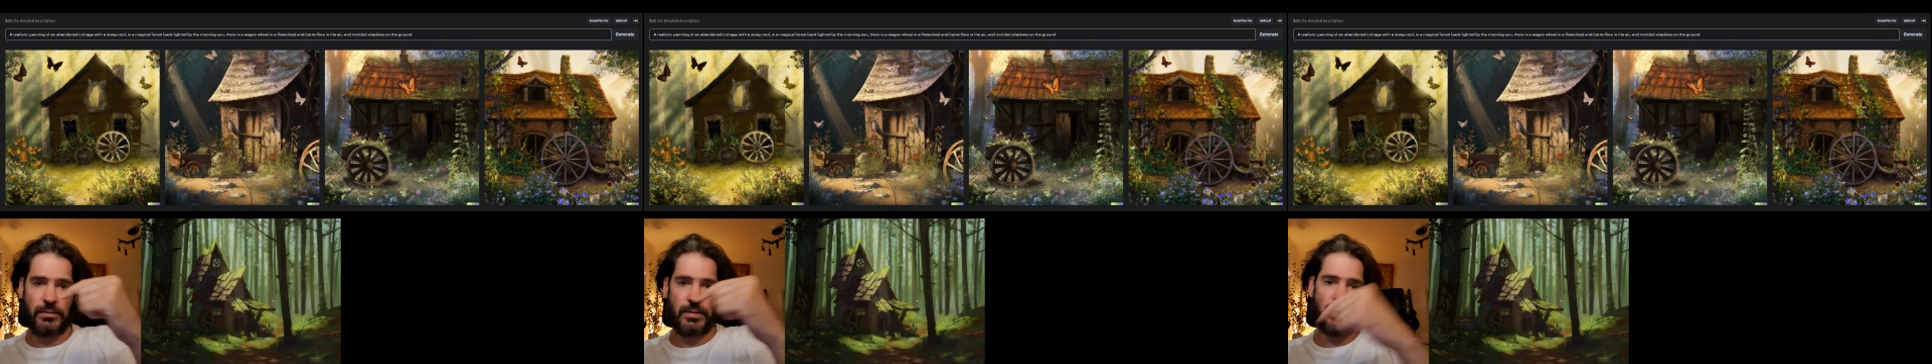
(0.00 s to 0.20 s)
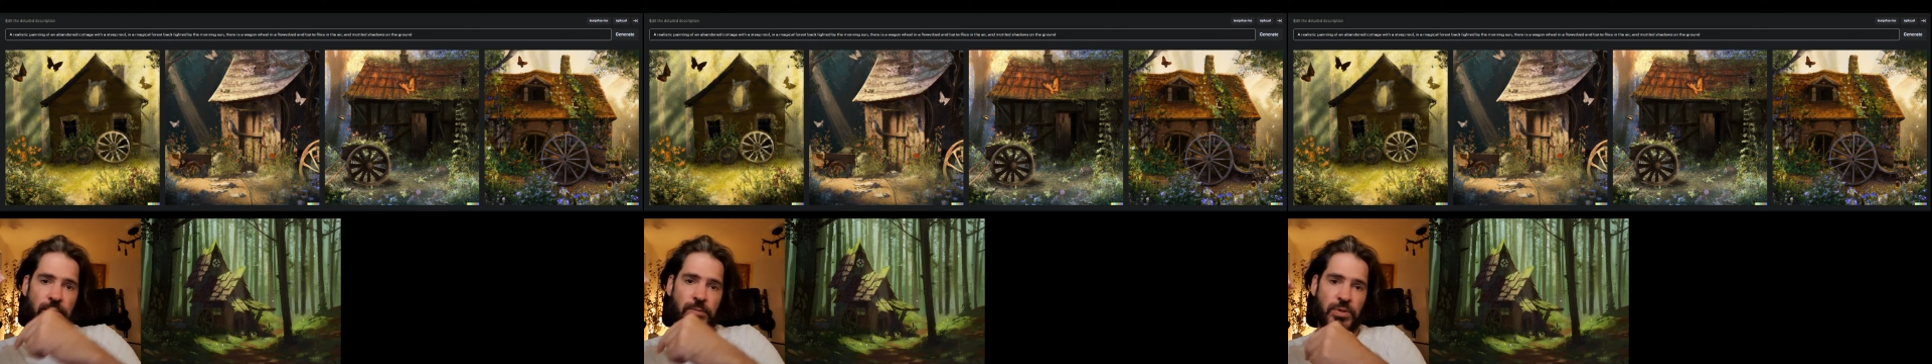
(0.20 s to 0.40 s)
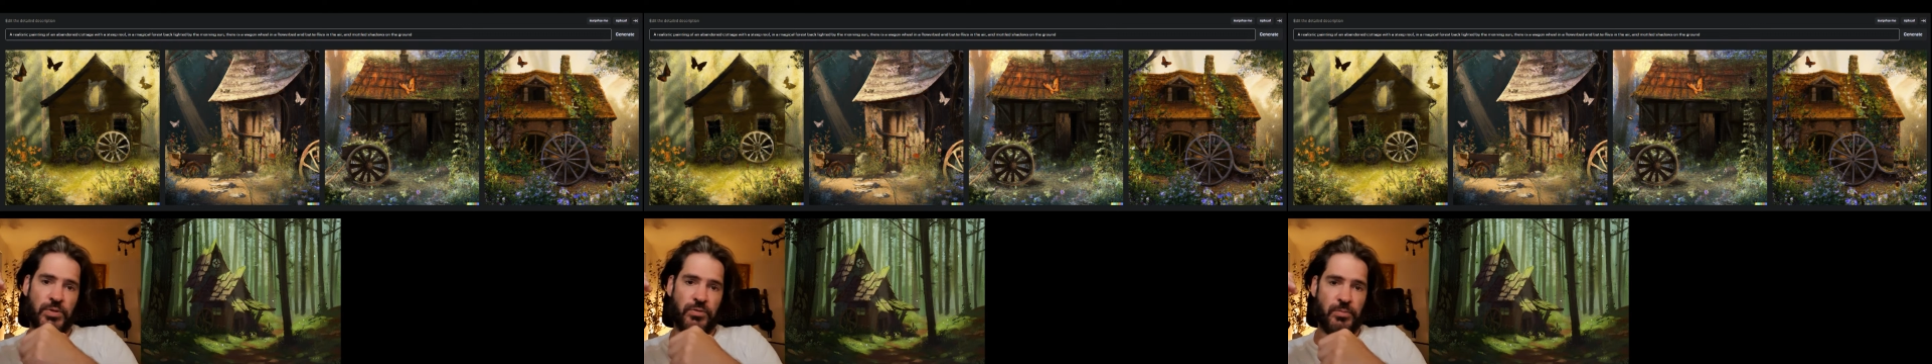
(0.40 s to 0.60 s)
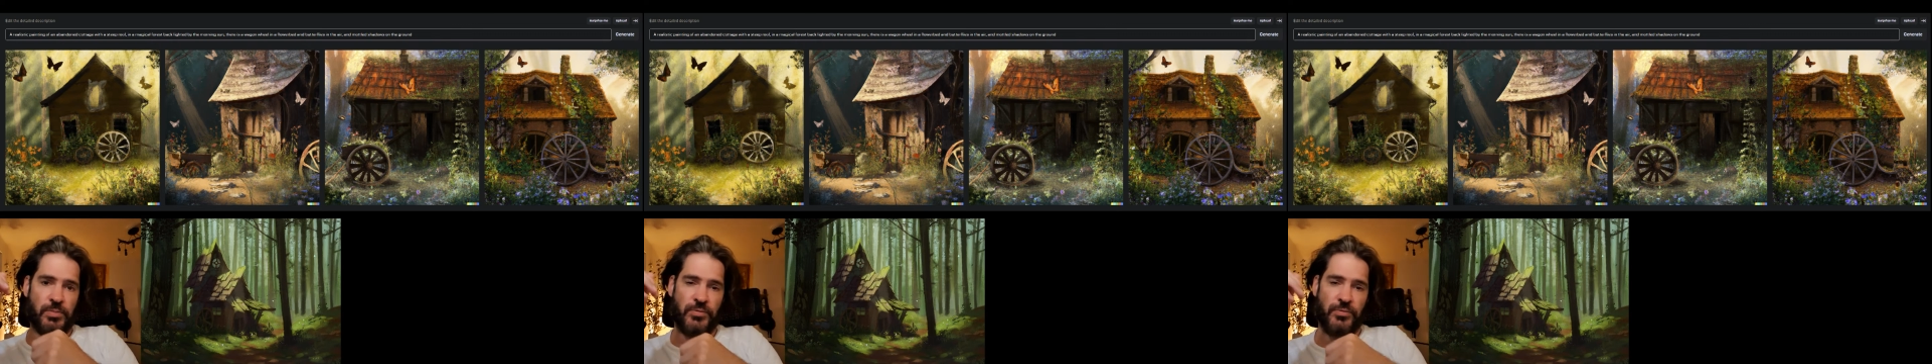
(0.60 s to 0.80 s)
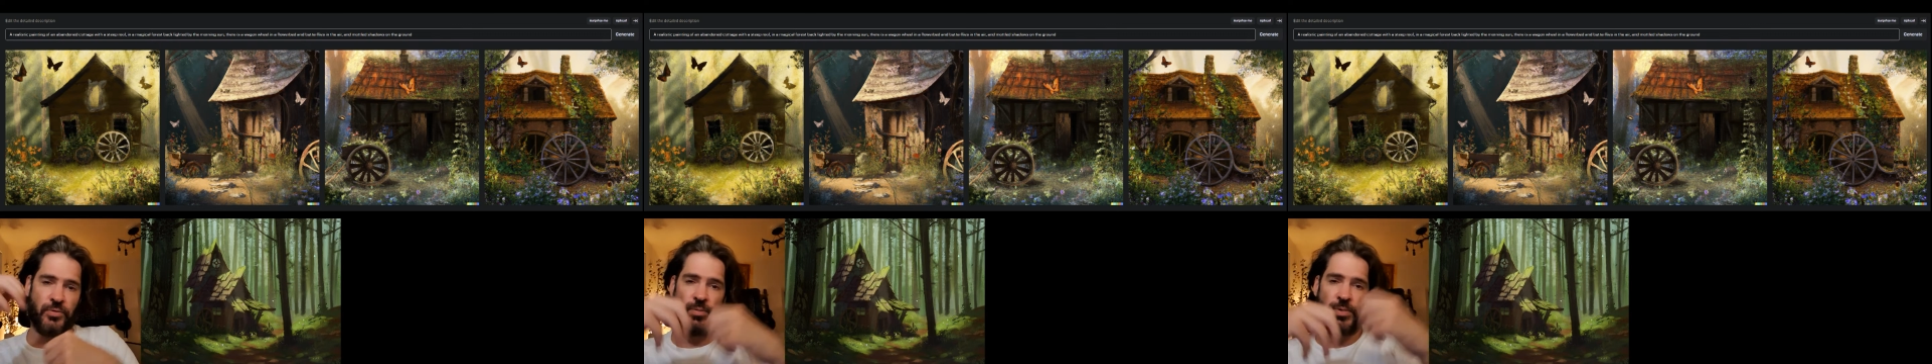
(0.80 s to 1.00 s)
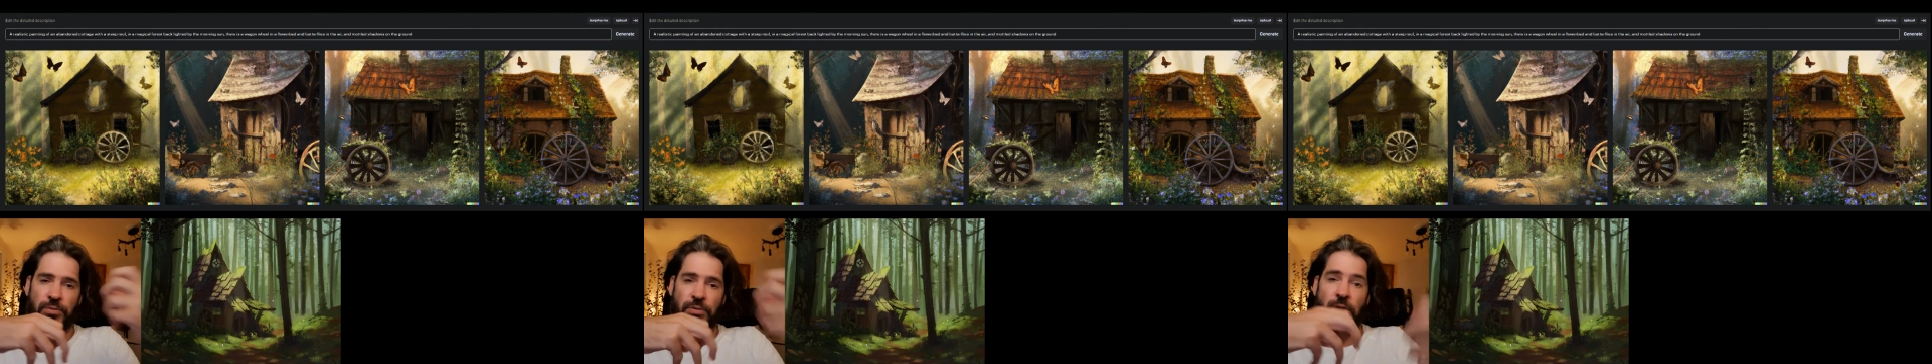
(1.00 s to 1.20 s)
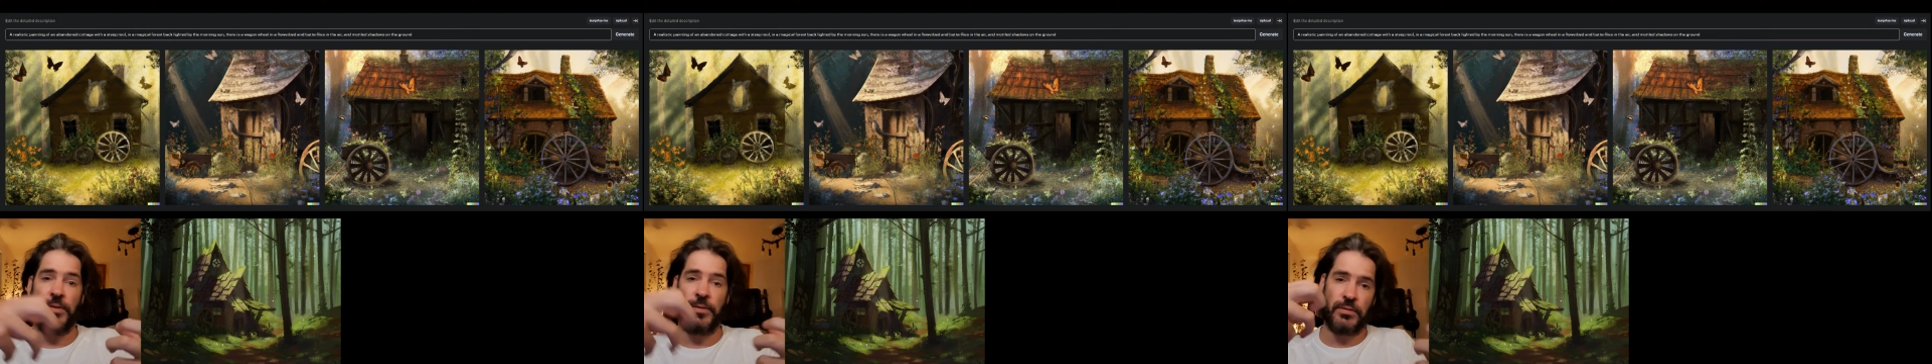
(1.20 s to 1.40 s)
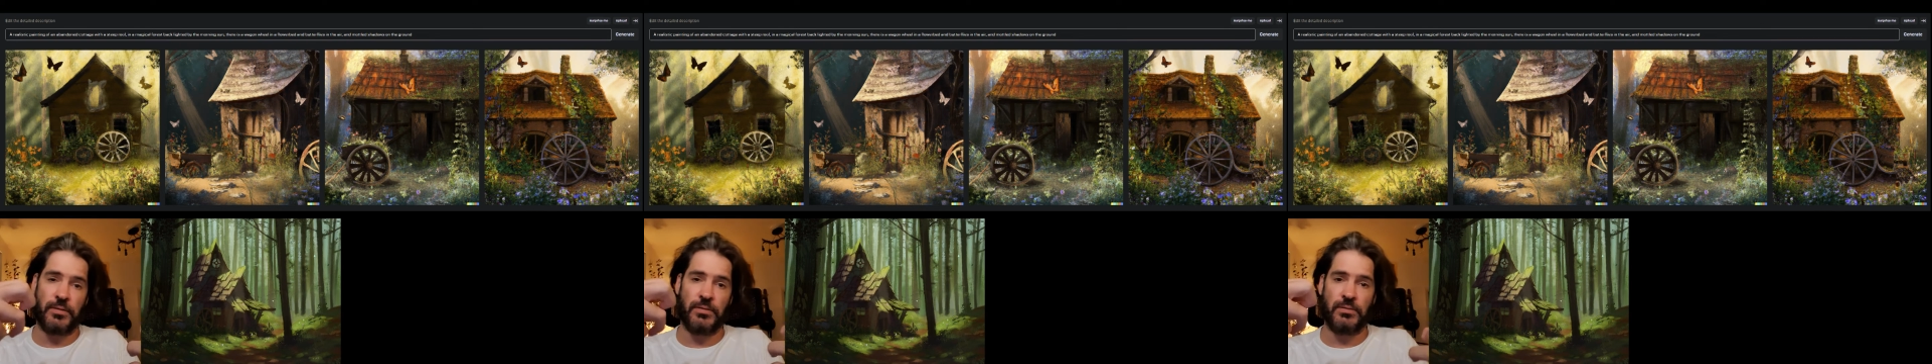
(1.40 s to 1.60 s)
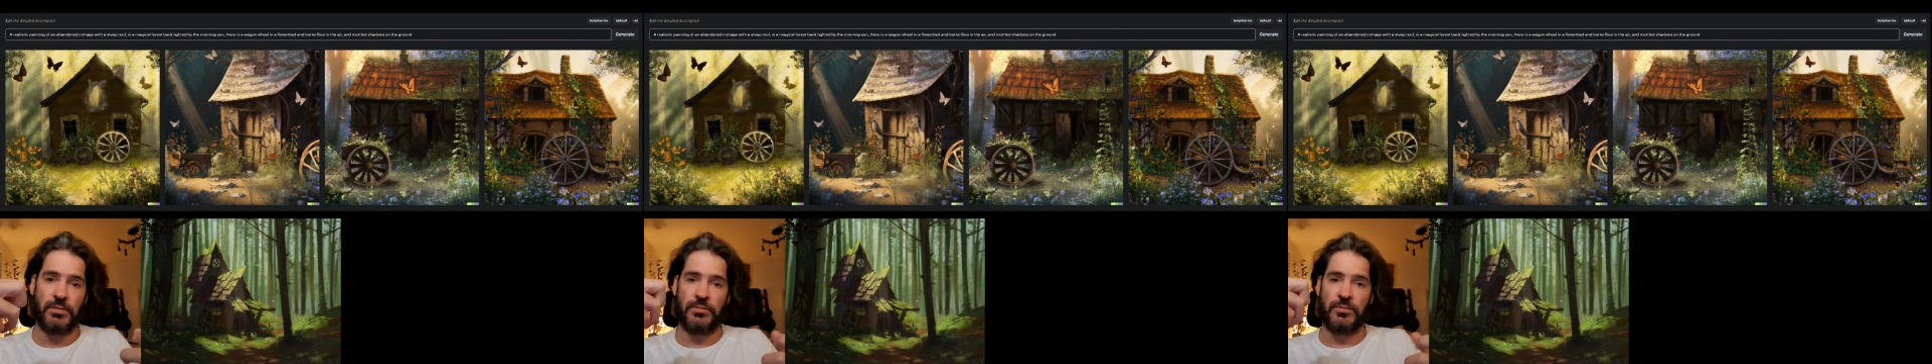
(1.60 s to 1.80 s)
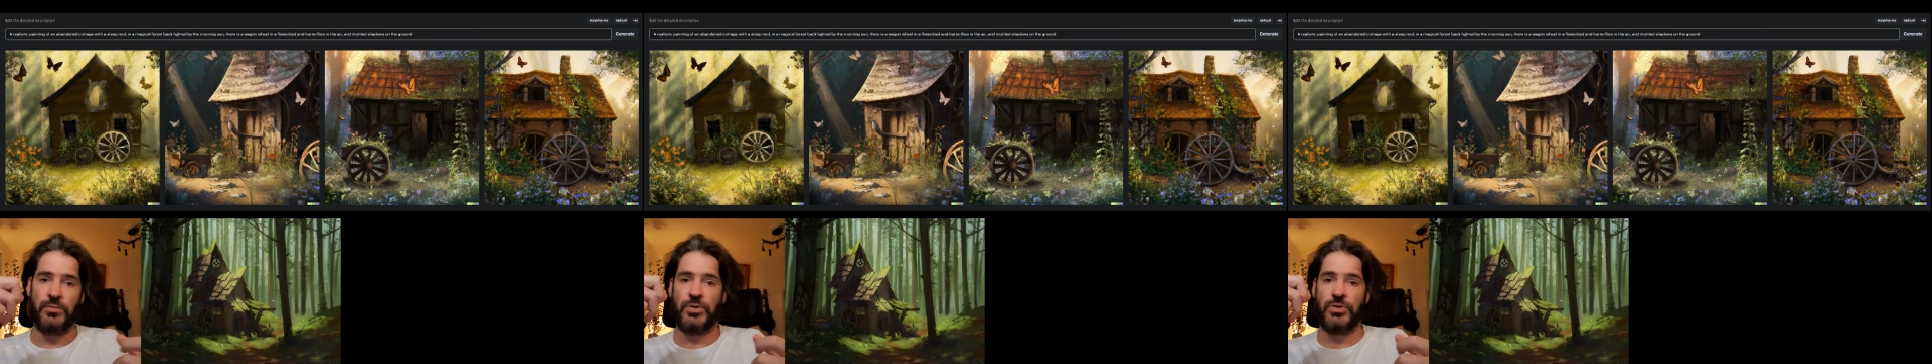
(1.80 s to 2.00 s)
image from before, but rather than doing
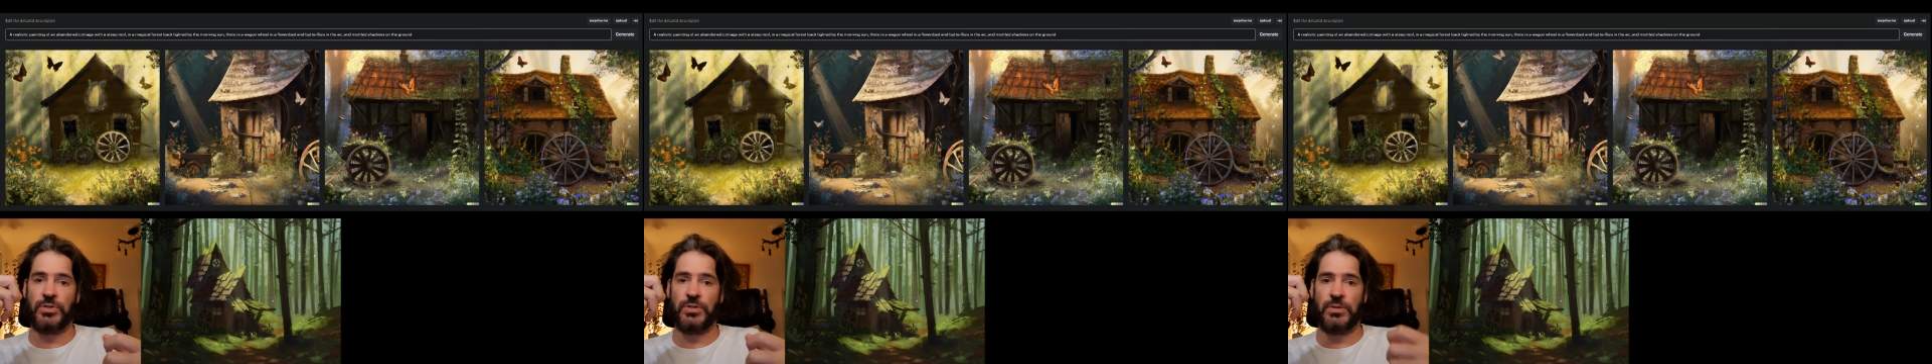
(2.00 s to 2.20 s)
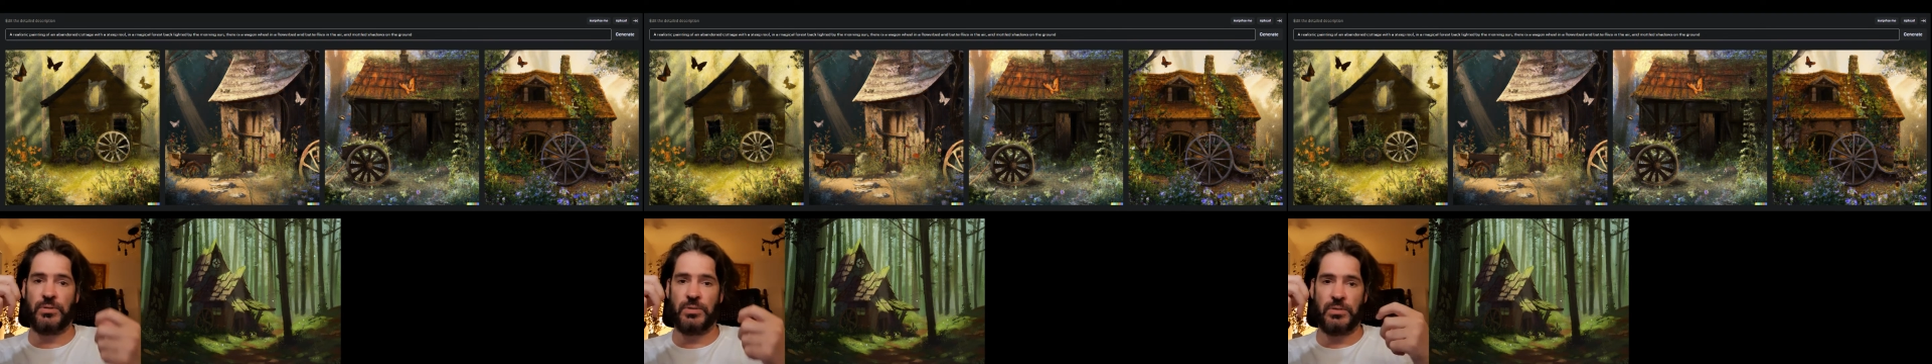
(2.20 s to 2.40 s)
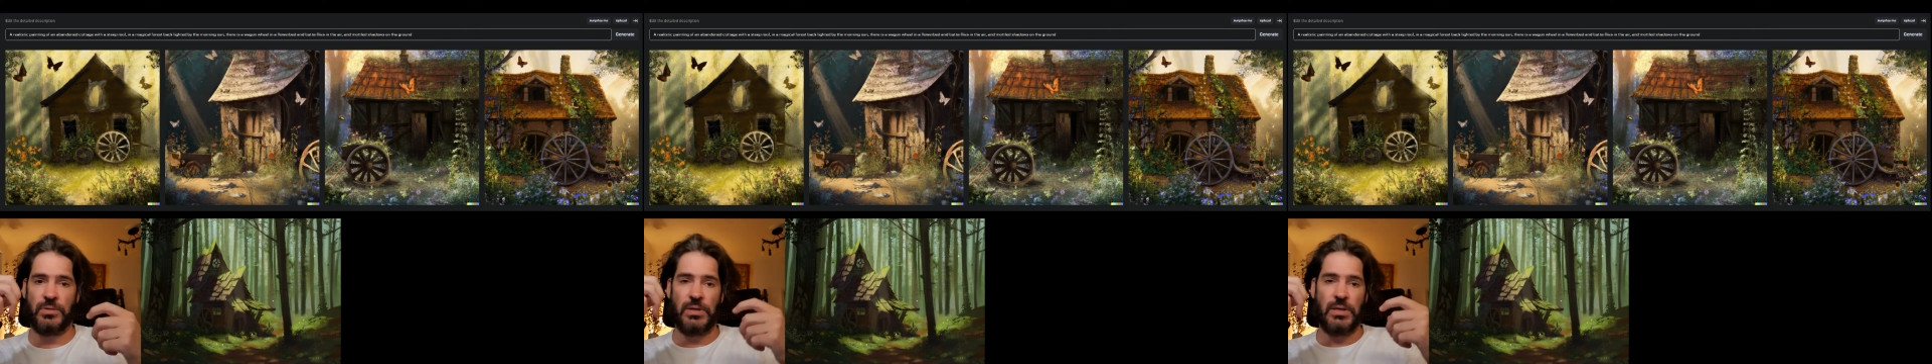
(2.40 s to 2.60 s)
the version, I thought,